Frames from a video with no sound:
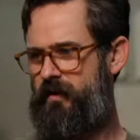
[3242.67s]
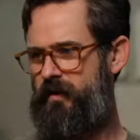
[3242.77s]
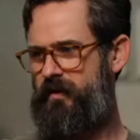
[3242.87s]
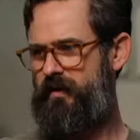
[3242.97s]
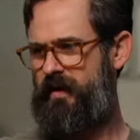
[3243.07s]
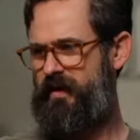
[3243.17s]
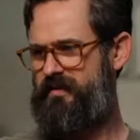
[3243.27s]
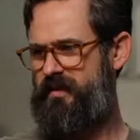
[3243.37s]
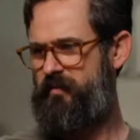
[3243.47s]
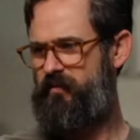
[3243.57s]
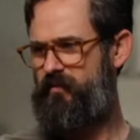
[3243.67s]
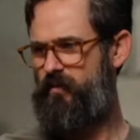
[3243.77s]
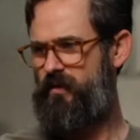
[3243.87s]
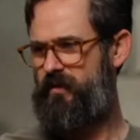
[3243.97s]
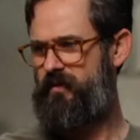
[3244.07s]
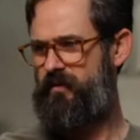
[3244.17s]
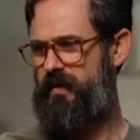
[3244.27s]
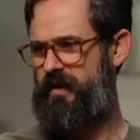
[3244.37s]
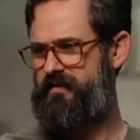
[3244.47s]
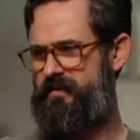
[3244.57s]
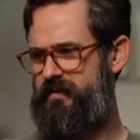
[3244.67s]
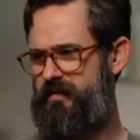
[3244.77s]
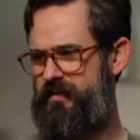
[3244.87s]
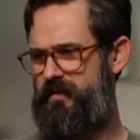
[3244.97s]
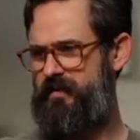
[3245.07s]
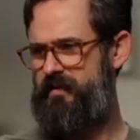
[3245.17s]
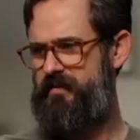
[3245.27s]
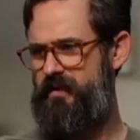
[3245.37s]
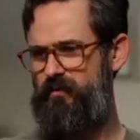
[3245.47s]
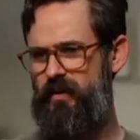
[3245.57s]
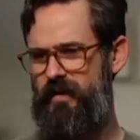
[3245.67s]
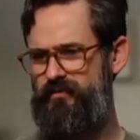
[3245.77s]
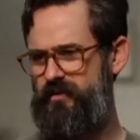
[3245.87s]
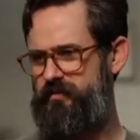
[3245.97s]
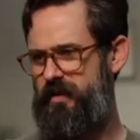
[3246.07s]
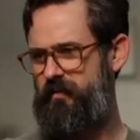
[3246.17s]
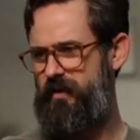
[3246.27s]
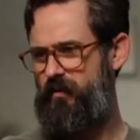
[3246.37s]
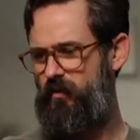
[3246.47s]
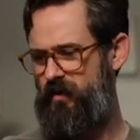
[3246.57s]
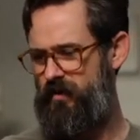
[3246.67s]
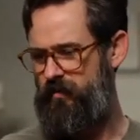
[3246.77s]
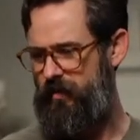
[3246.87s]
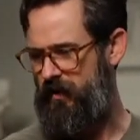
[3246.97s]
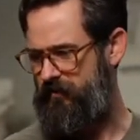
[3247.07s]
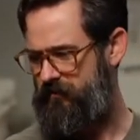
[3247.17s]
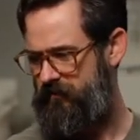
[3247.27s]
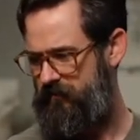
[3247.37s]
Now, like I said before in the last several live streams, I'm not worried about